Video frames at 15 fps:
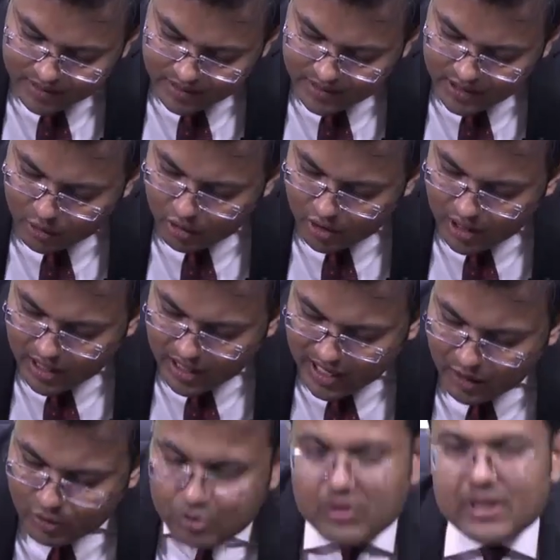Now,
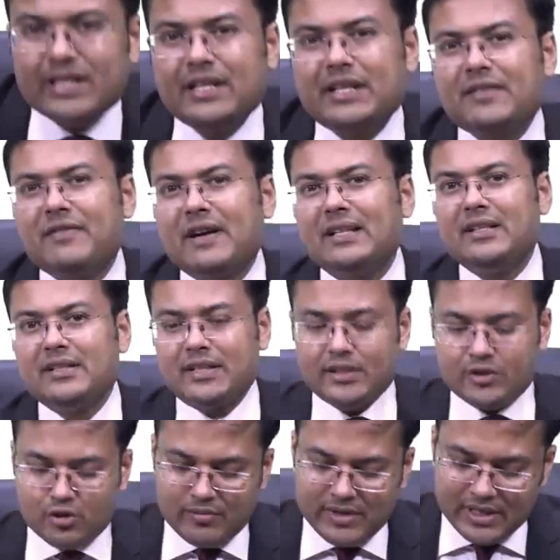how to identify this
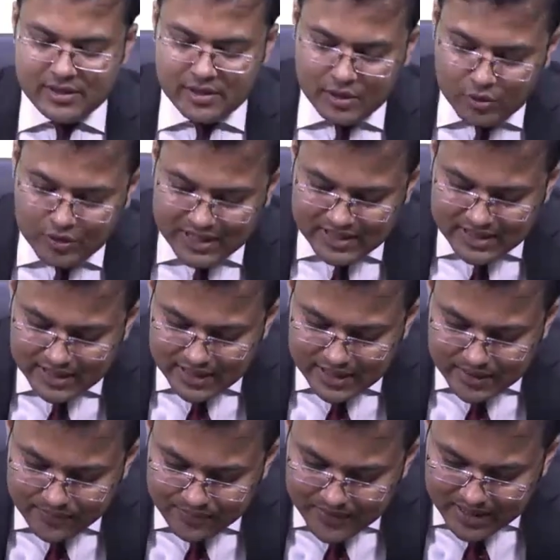instrument? You can
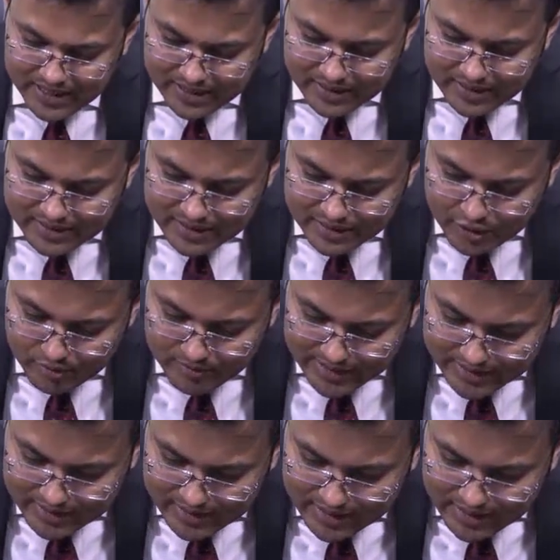see in this
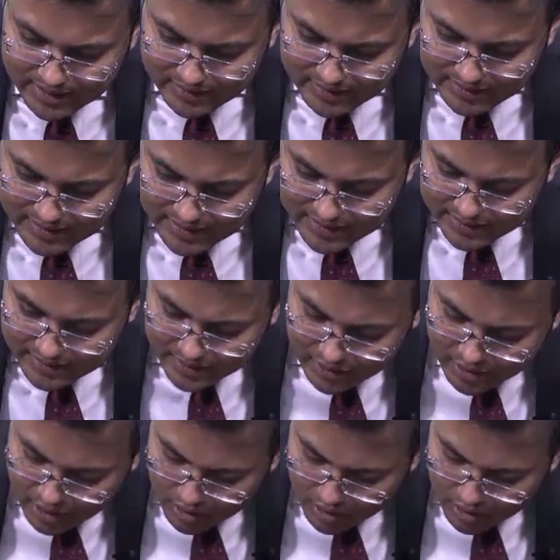instrument that there is